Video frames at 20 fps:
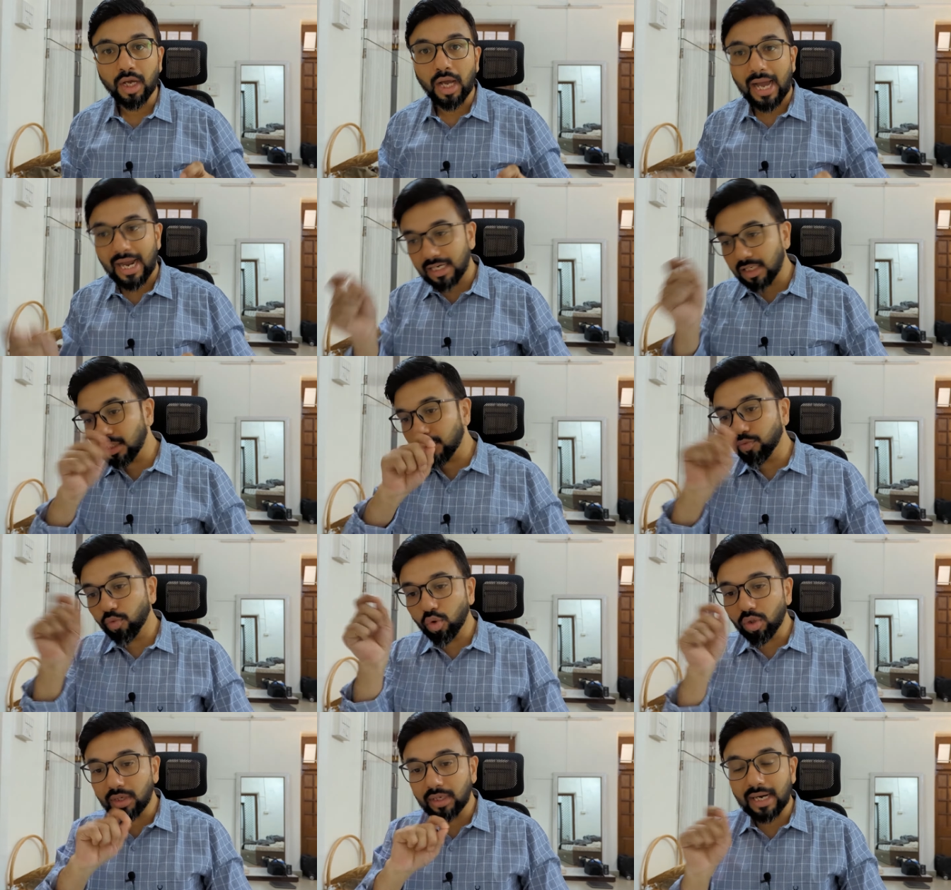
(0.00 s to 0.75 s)
I just
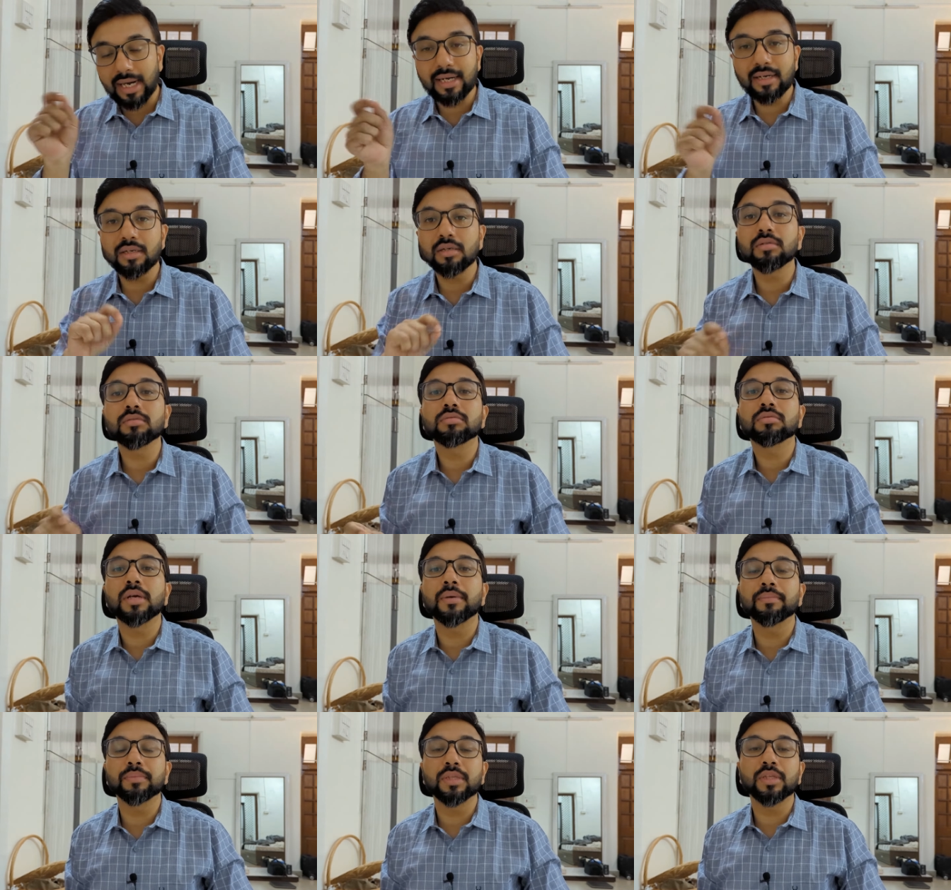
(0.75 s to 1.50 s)
won't write
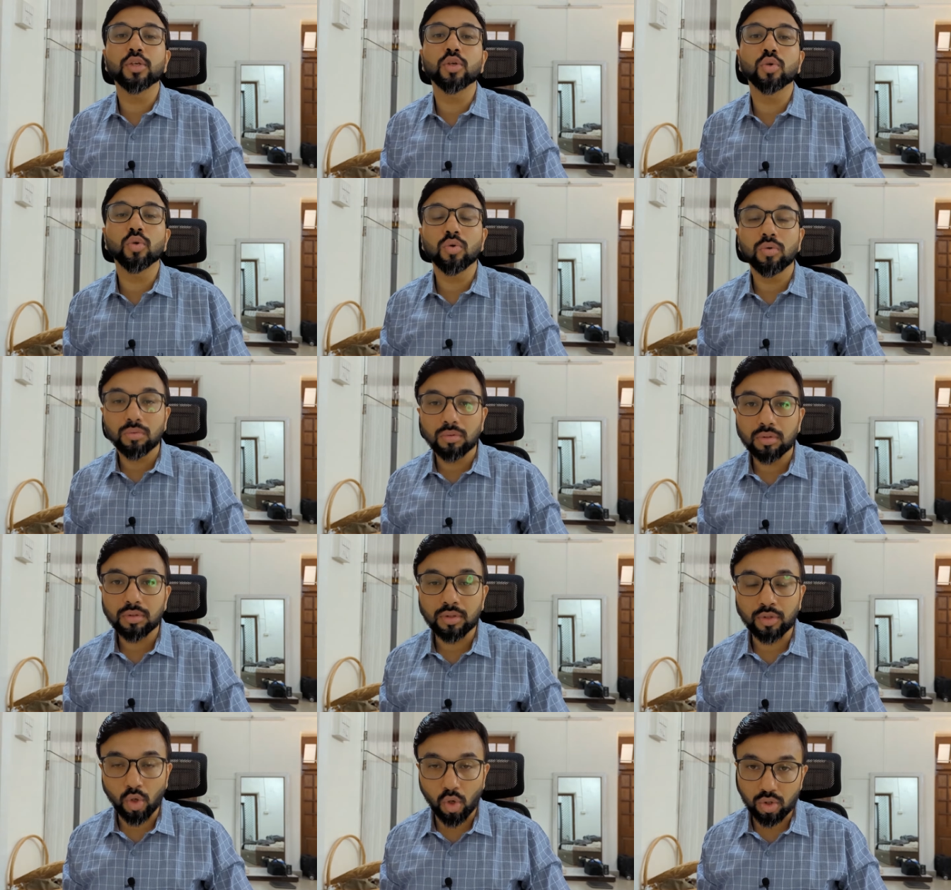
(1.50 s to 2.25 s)
something,
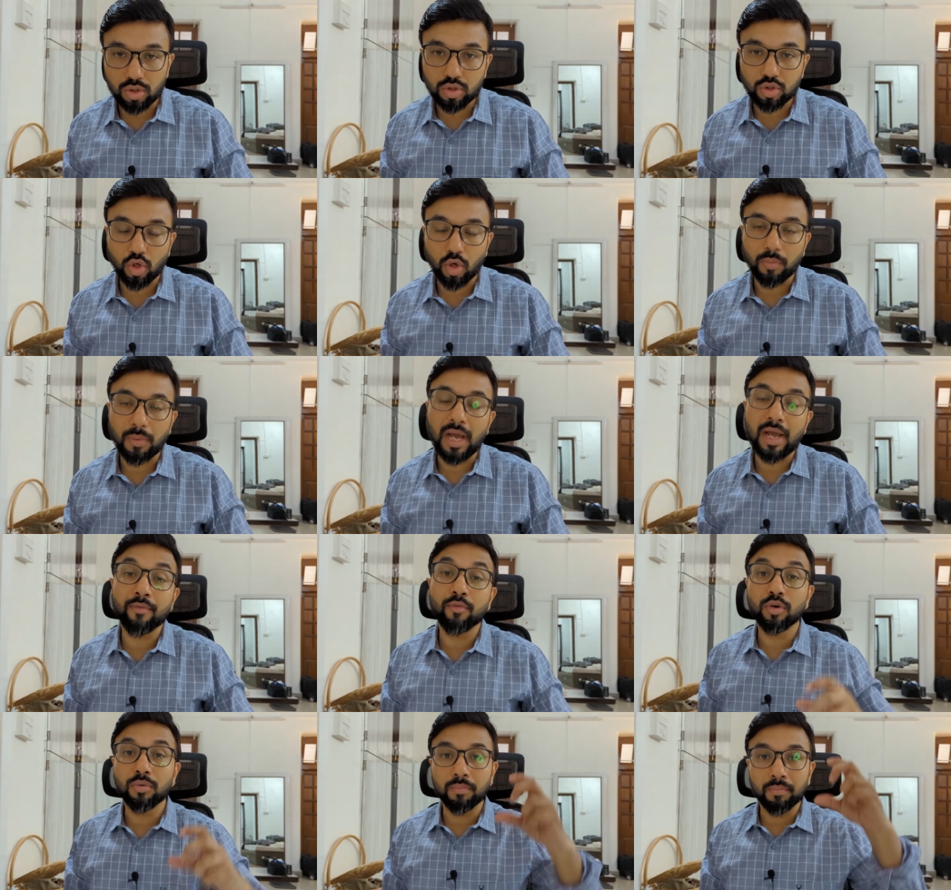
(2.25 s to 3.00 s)
non-stop. I
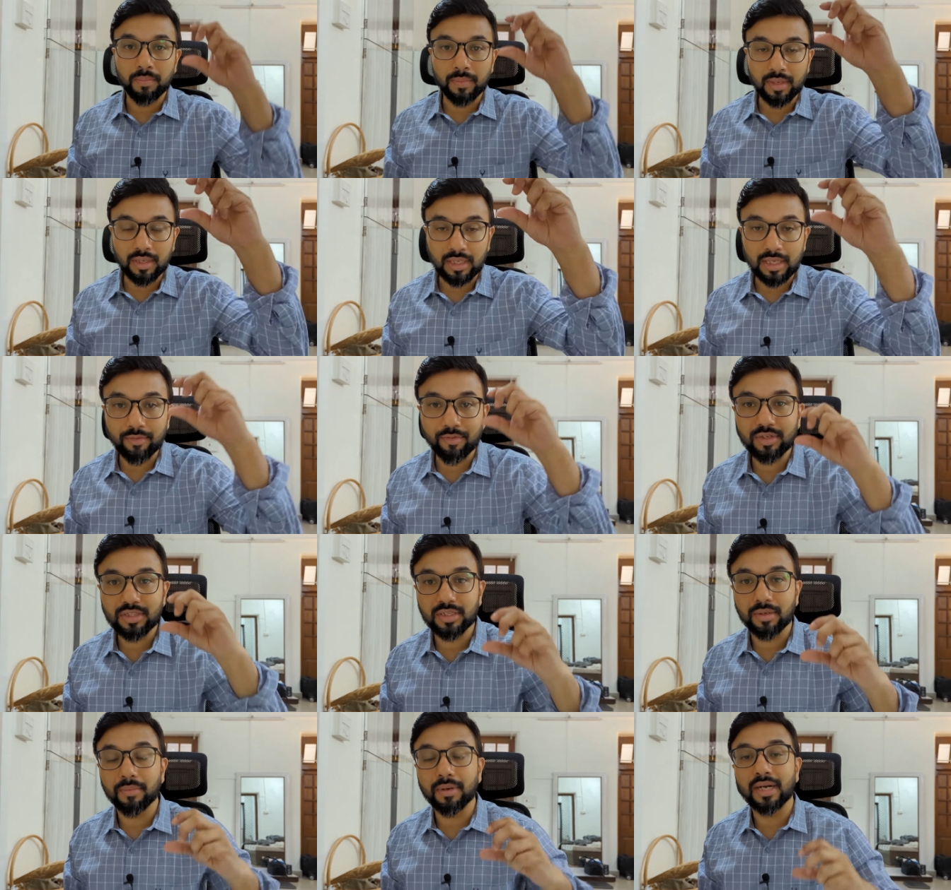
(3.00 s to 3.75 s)
would give it
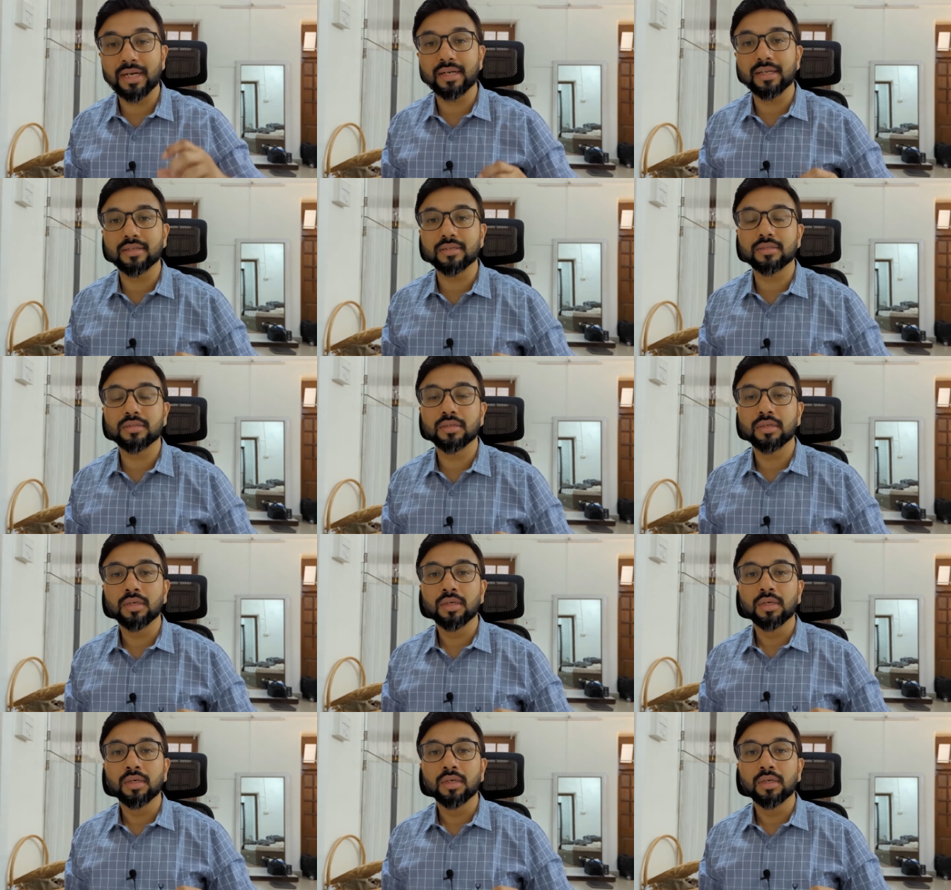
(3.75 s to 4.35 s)
subheadings.